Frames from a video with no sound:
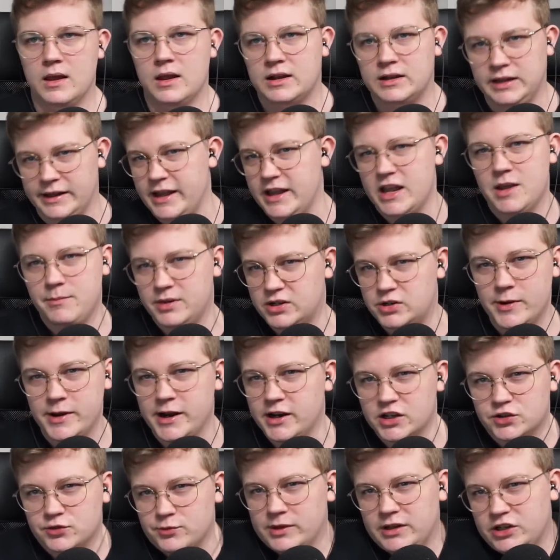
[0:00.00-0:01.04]
Clicking in between
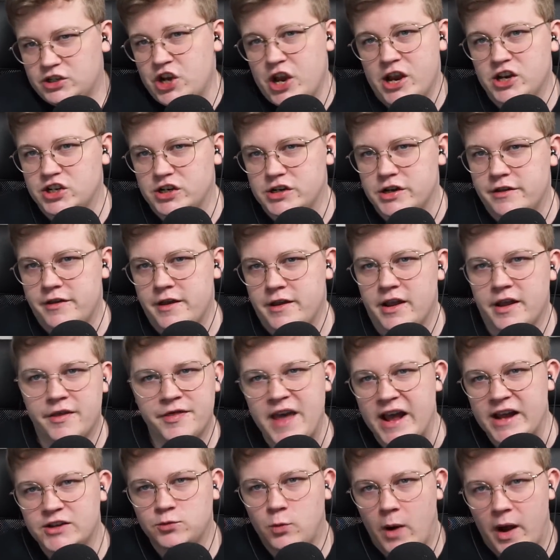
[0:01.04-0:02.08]
it doesn't really change anything, and
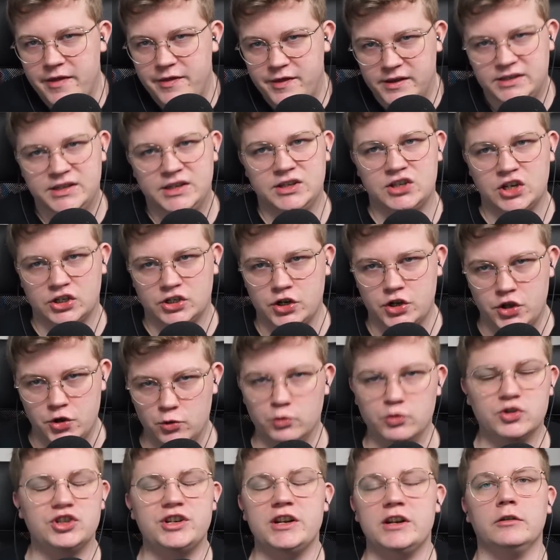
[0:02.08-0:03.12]
that's why this is such a
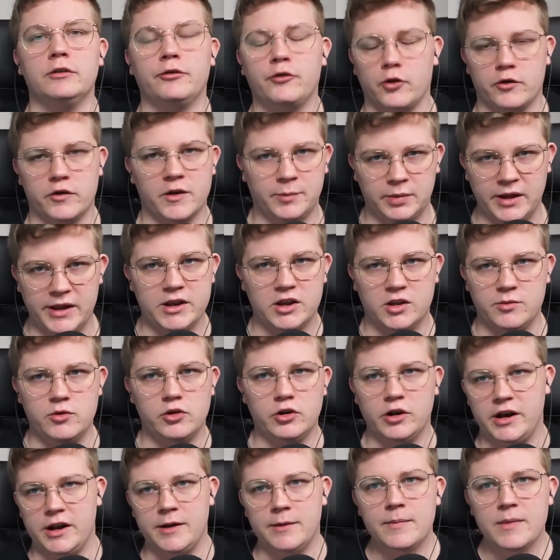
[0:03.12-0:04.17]
huge deal for the playing
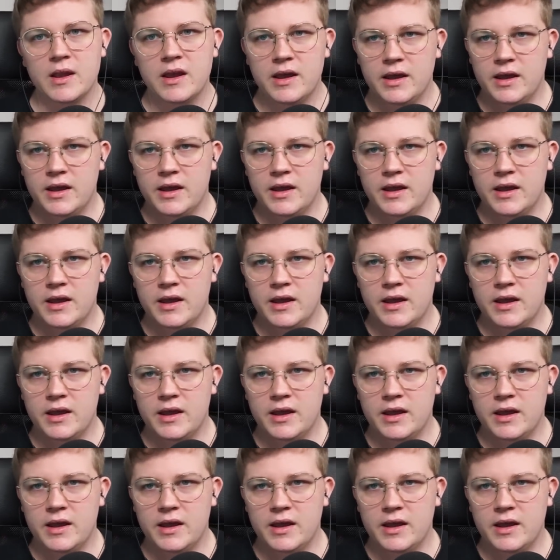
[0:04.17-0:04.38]
community,